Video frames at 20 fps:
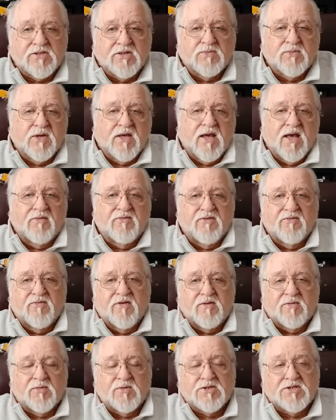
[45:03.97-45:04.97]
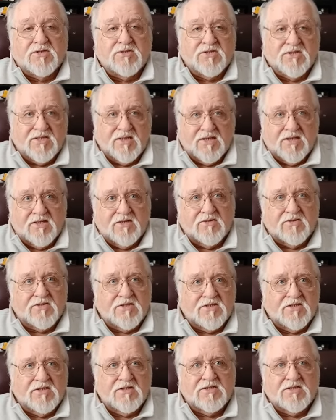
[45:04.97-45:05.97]
And we have the development what's known as the guild
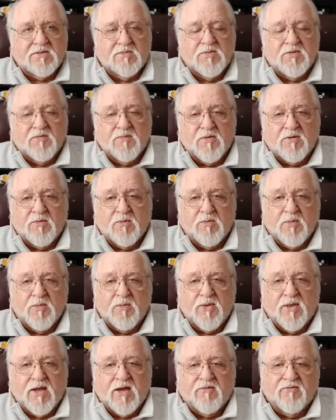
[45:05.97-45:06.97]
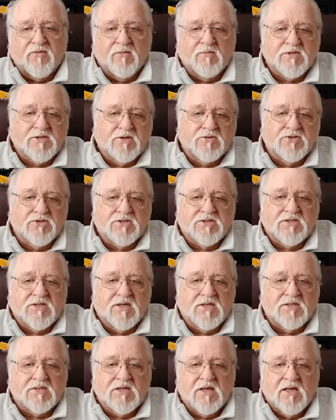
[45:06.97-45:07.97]
system. You probably remember that from social
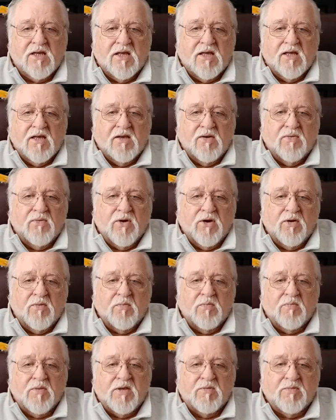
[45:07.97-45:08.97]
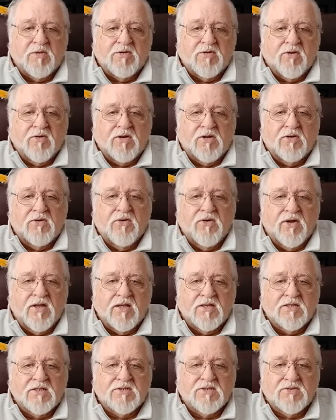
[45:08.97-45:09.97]
studies, where people are
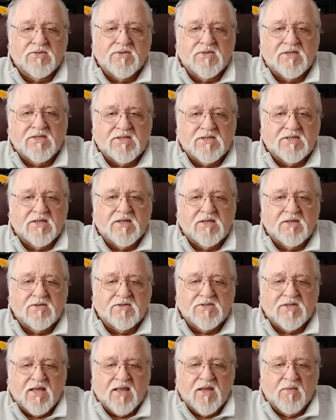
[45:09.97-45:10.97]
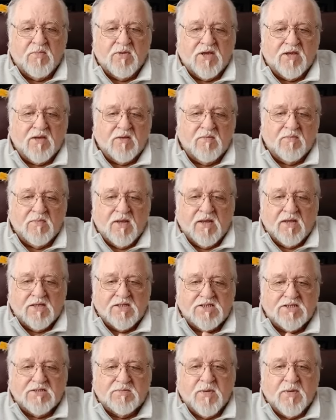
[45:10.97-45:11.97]
learning to do these skills and they become
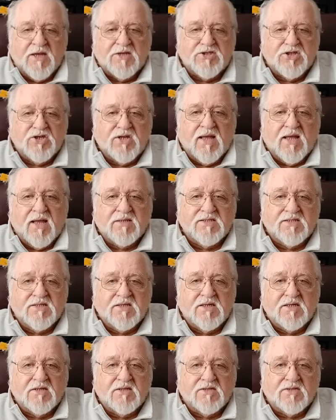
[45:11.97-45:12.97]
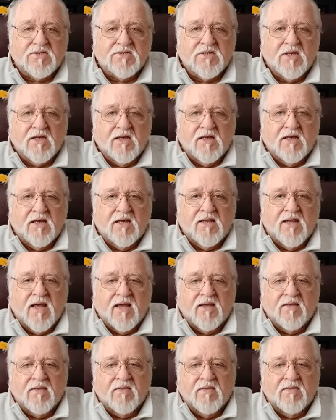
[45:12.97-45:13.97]
specialized skills.
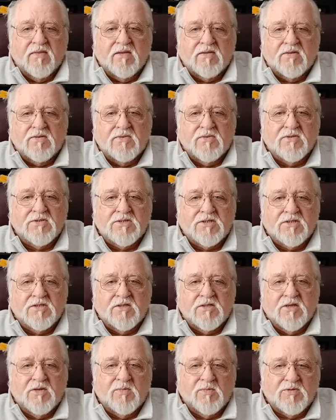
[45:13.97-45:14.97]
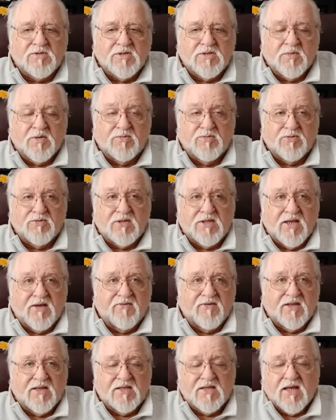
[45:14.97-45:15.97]
Now, the lords and the nobles, the people who
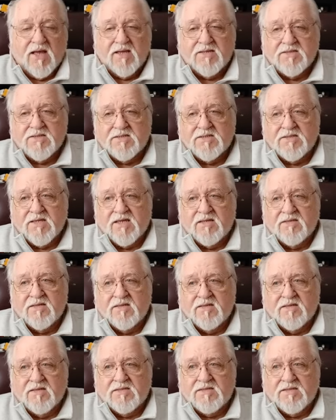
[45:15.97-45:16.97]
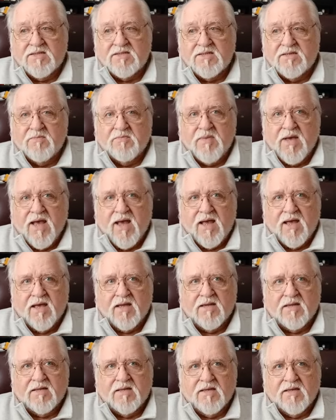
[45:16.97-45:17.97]
levy the taxes, say, this isn't bad.
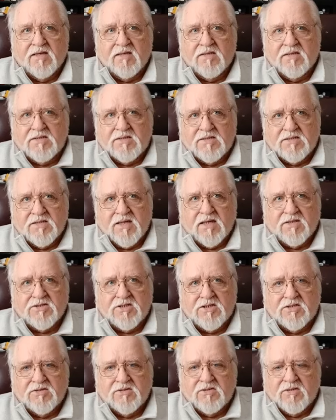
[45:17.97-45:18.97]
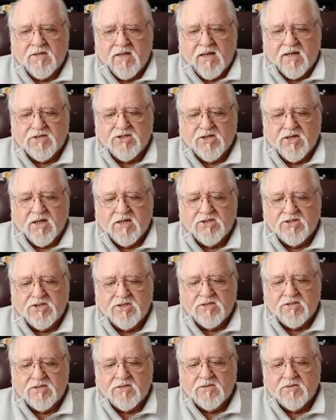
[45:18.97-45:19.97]
This is actually good.
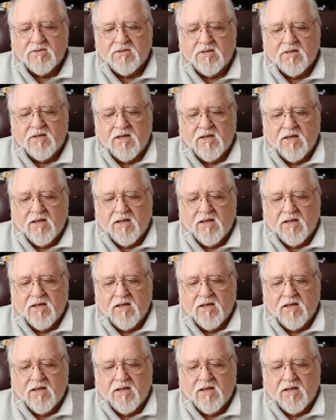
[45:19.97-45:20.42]
Education is good.